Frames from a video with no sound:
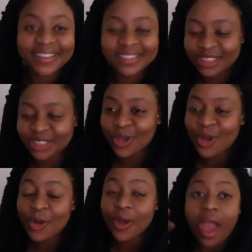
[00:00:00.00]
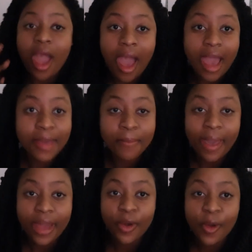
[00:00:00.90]
So I am
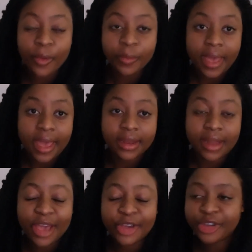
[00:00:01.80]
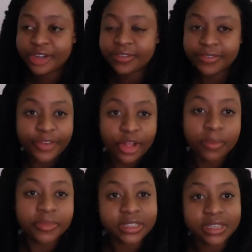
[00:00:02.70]
back home and I couldn't
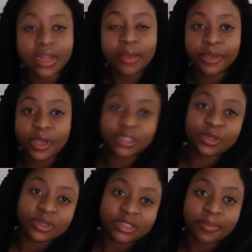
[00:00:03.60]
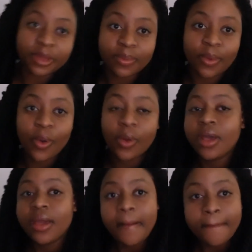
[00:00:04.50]
film the dinner because it was a bit more
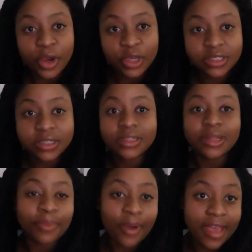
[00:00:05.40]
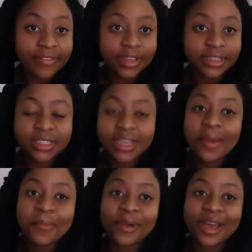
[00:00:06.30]
personal and private,
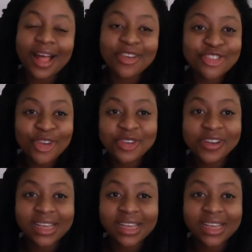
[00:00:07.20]
but I'll show you guys